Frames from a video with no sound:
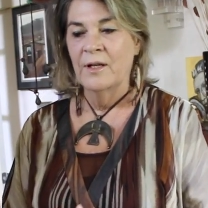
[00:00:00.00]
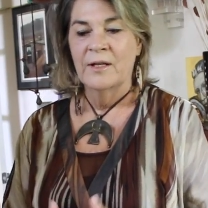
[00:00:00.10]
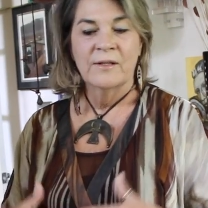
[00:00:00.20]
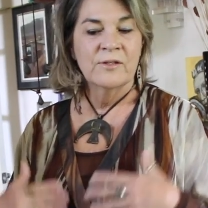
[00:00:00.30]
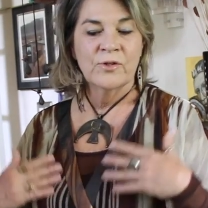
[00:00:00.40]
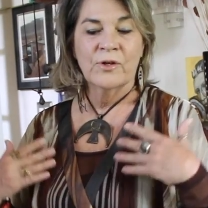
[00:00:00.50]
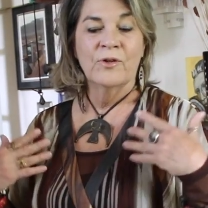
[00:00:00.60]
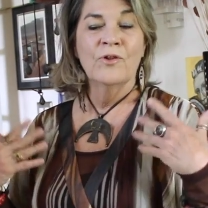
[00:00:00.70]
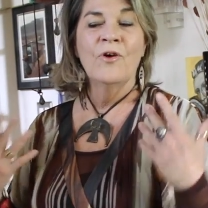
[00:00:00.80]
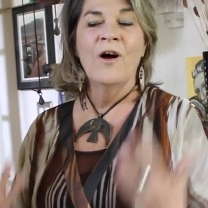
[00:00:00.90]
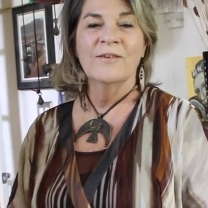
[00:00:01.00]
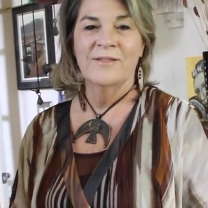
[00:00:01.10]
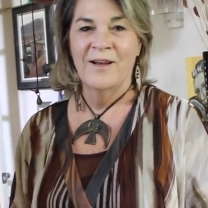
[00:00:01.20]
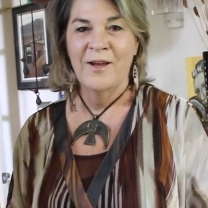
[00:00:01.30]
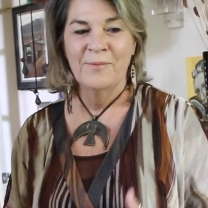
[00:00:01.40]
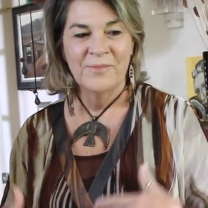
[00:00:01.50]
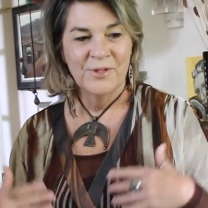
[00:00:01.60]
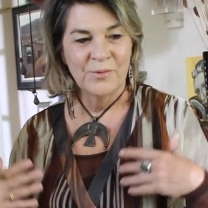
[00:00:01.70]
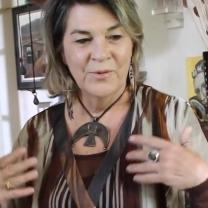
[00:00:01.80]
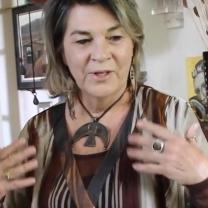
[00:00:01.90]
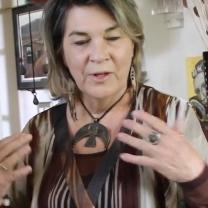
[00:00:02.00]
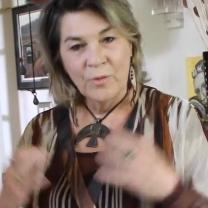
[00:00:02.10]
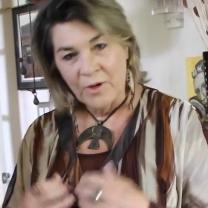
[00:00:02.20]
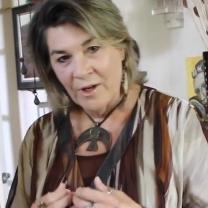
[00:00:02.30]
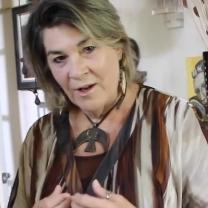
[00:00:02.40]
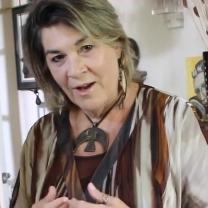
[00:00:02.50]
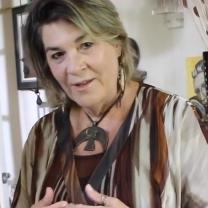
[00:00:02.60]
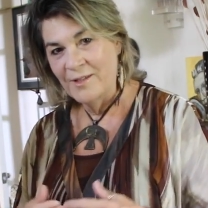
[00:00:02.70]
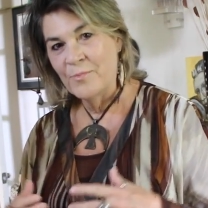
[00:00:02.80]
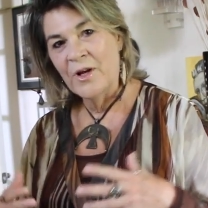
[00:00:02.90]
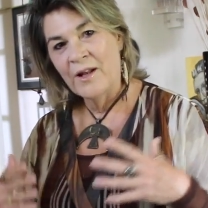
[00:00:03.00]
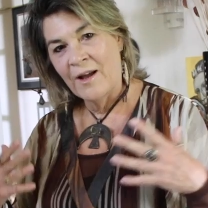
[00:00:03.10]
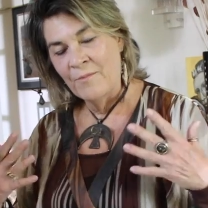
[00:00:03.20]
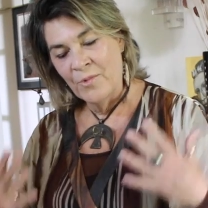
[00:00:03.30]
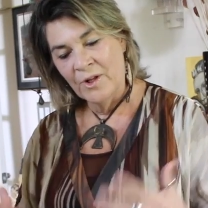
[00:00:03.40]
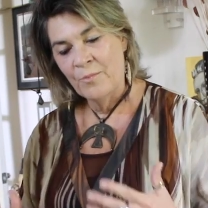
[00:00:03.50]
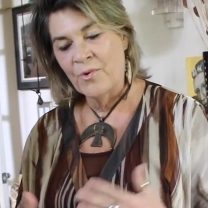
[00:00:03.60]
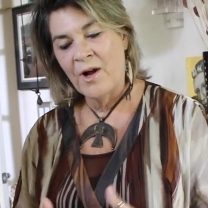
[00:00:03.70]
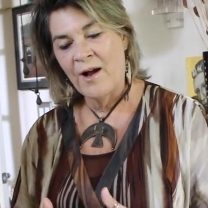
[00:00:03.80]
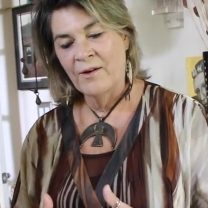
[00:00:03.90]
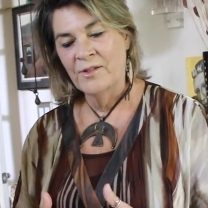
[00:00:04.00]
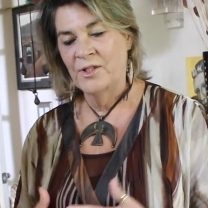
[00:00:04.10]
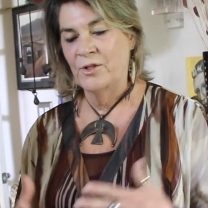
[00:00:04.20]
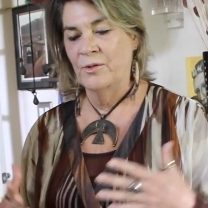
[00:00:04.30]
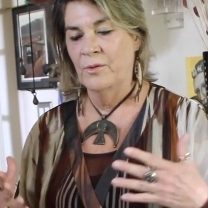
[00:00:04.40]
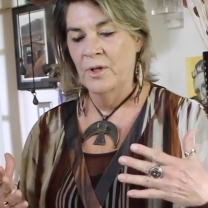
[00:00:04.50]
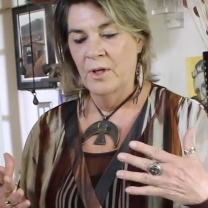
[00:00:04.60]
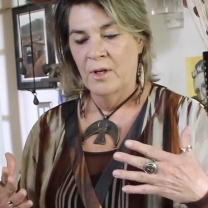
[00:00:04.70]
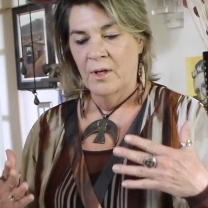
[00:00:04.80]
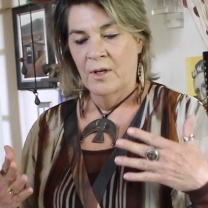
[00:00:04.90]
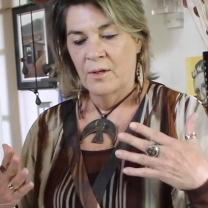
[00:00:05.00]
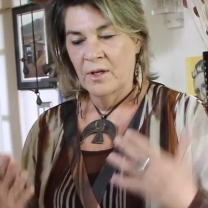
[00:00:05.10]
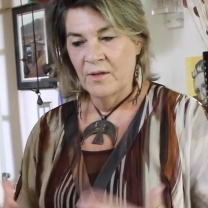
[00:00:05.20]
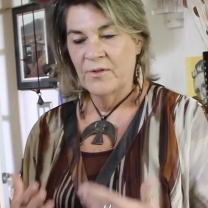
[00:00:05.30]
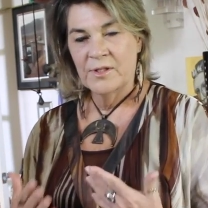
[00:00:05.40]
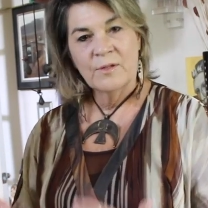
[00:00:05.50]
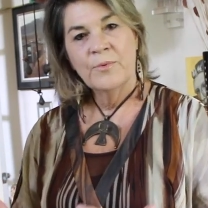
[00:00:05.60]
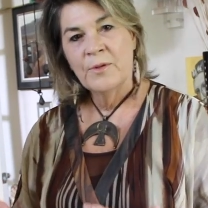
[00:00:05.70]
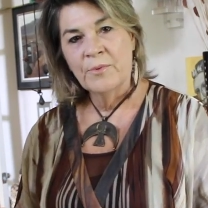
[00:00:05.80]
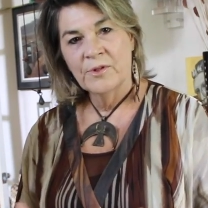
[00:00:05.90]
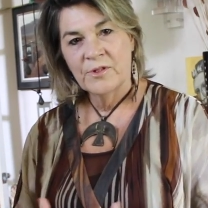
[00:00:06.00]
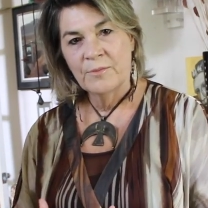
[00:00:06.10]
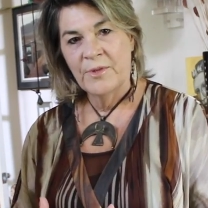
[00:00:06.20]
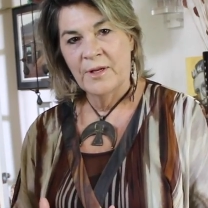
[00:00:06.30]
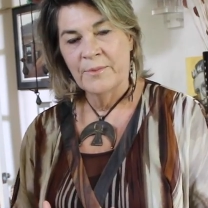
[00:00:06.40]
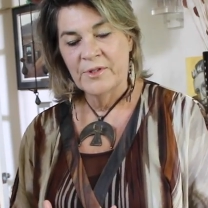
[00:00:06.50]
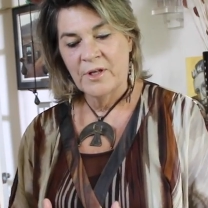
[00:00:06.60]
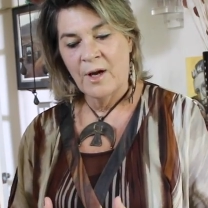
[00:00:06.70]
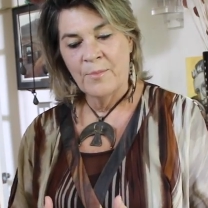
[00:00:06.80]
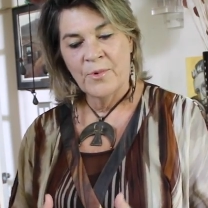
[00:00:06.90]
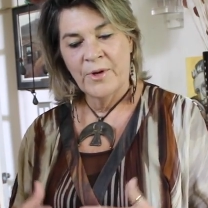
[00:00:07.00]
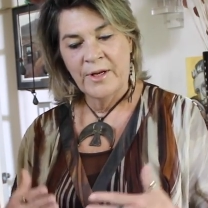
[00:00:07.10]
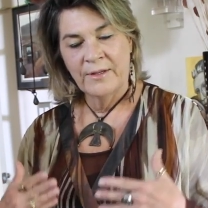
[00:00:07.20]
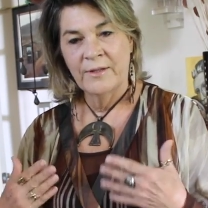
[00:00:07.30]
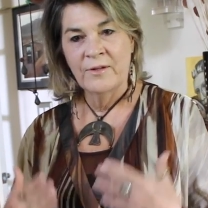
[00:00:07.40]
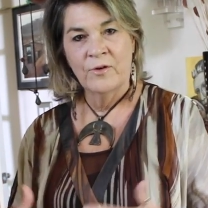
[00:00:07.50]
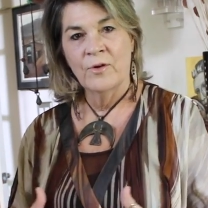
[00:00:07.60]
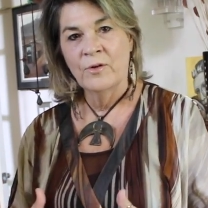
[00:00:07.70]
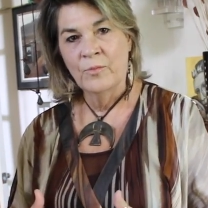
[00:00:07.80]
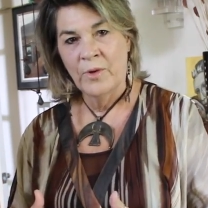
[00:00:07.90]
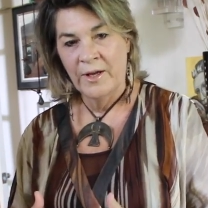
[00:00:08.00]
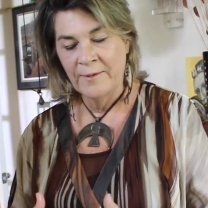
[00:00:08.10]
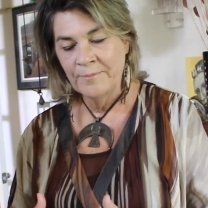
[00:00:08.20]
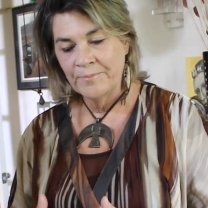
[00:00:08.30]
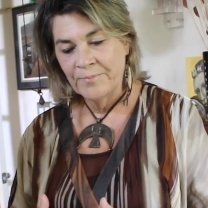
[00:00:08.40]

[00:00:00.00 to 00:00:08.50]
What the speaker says: This took a long time to really organize, but I'm really proud to give this to people to be able to operate in their own way.